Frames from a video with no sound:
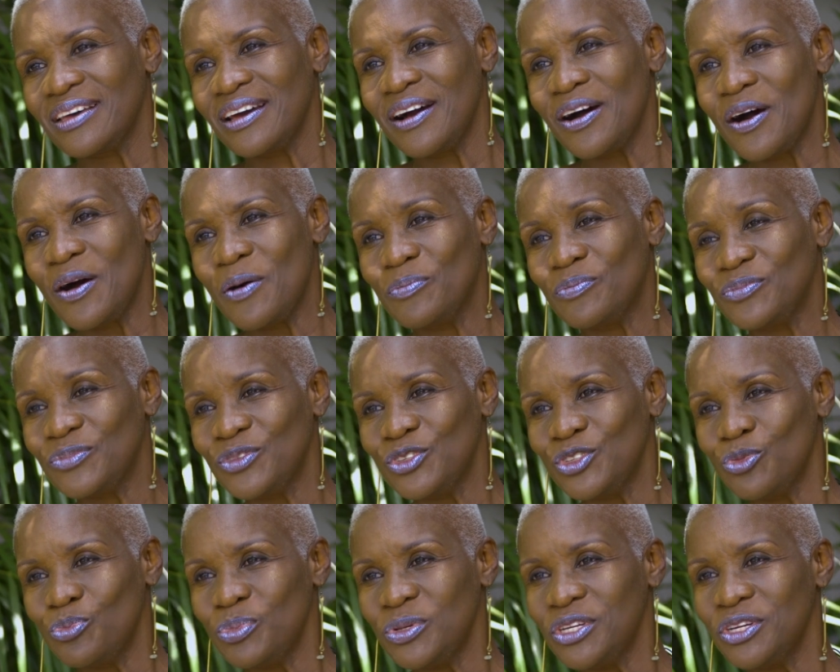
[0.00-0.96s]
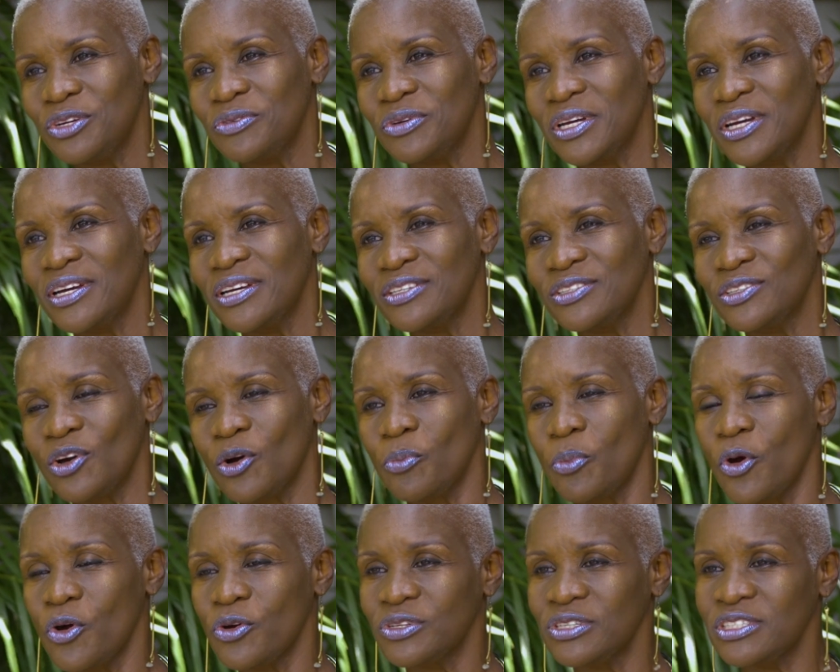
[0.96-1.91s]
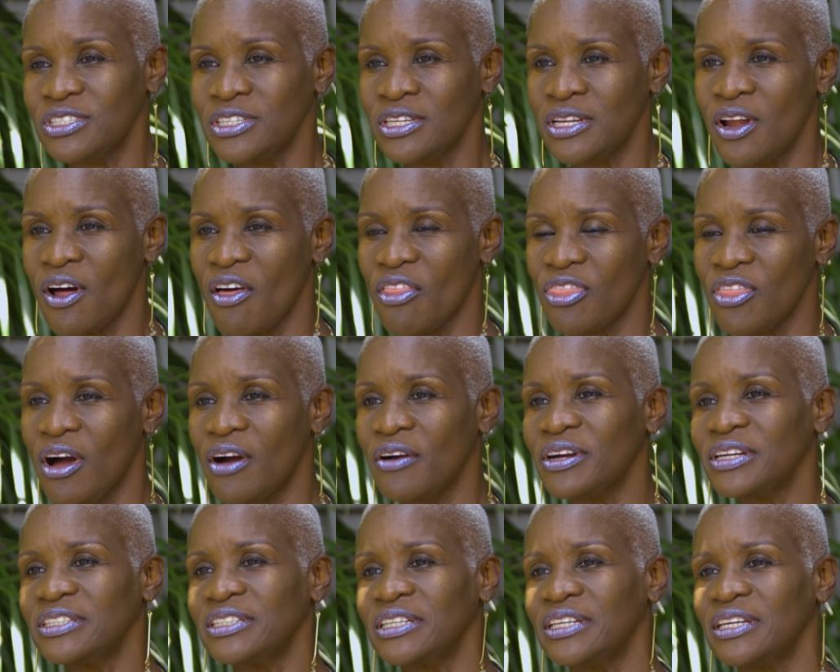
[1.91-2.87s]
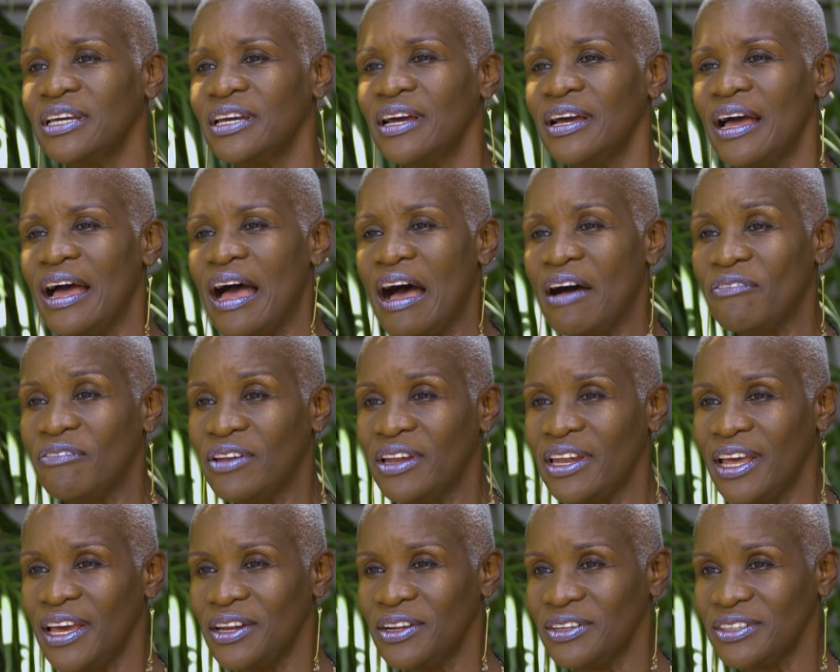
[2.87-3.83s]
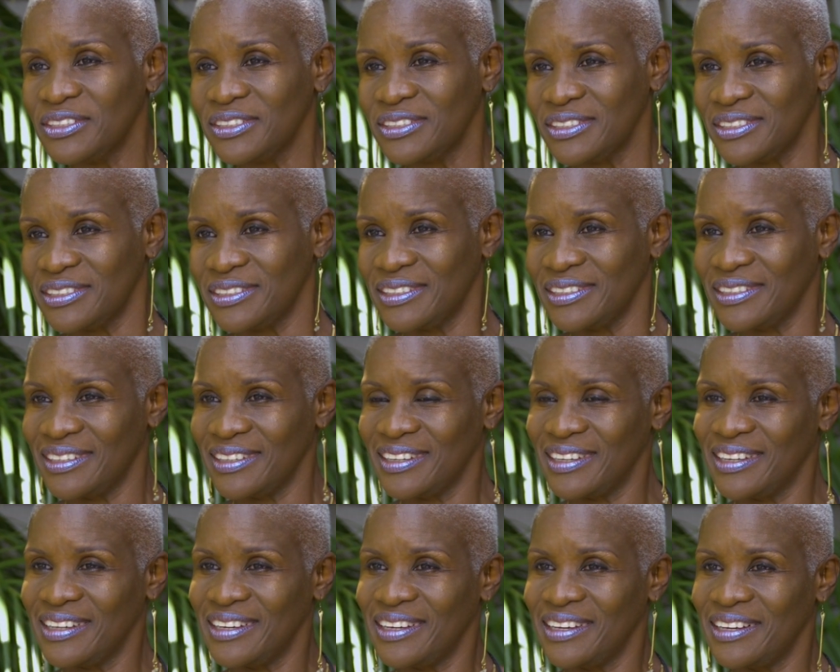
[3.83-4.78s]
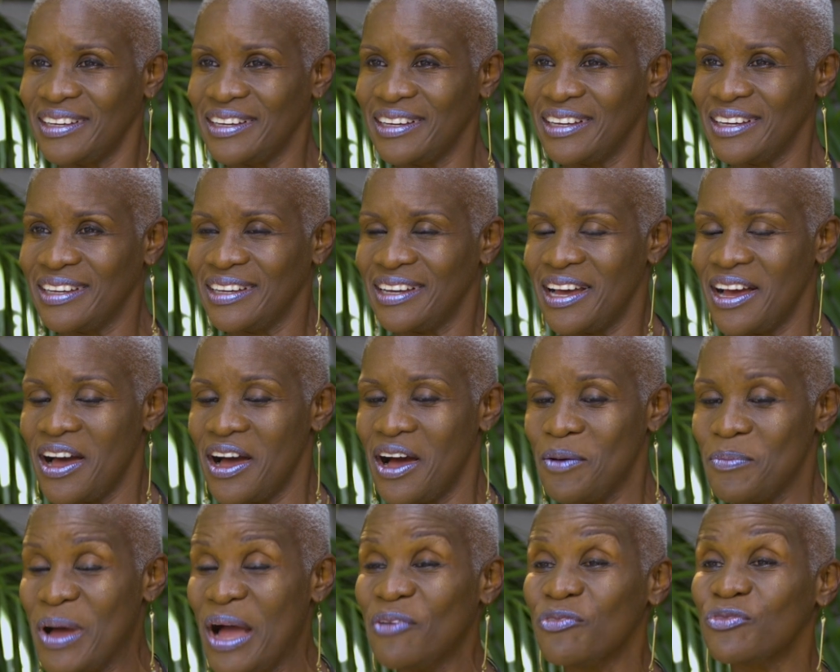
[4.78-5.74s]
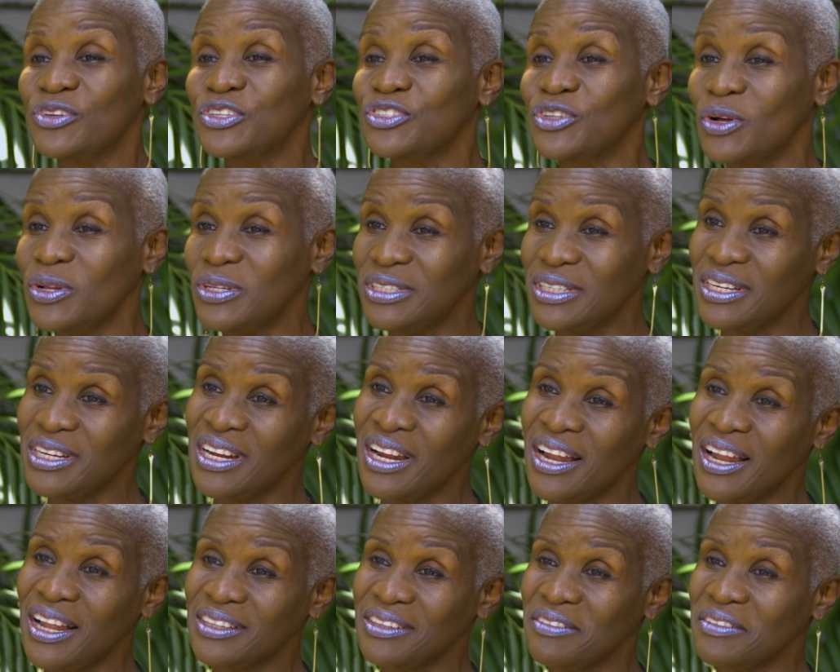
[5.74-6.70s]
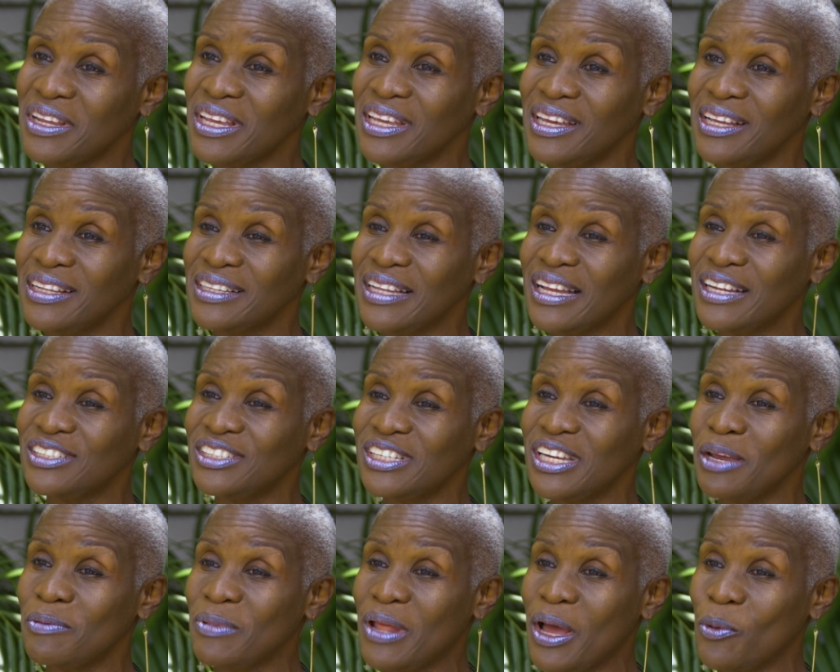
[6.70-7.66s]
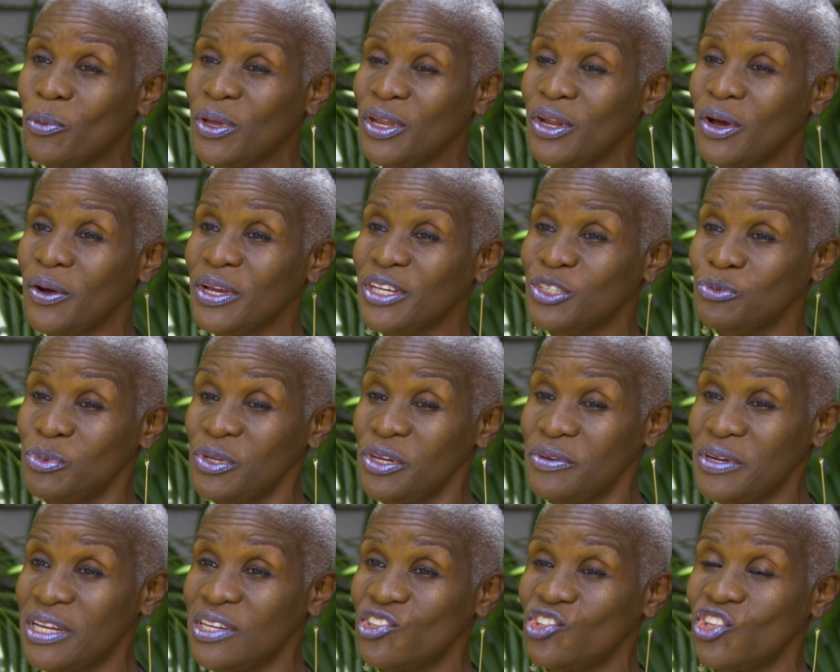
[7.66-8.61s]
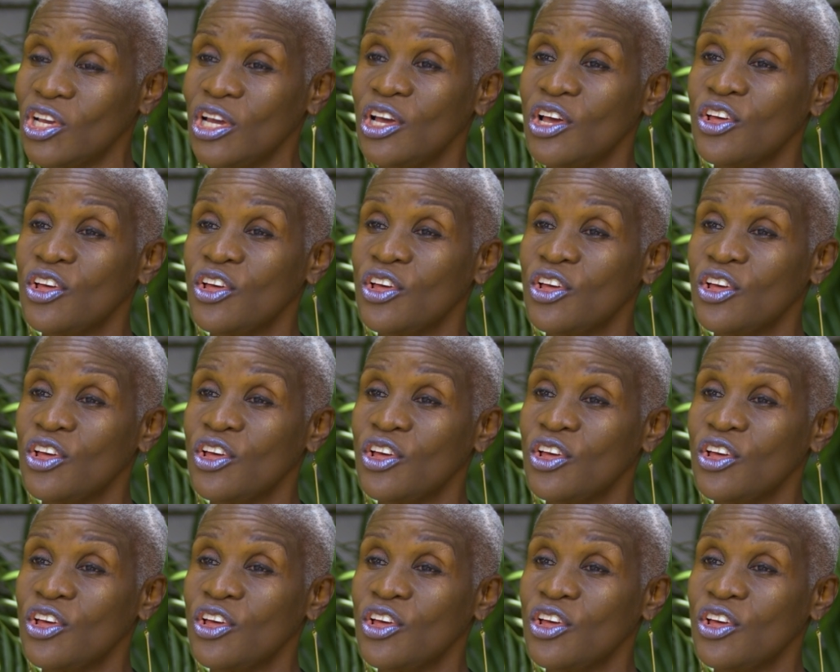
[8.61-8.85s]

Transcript: um, superiors or persons in authority have led us, um, have resulted in a lot of the guilt and shame that we now experience.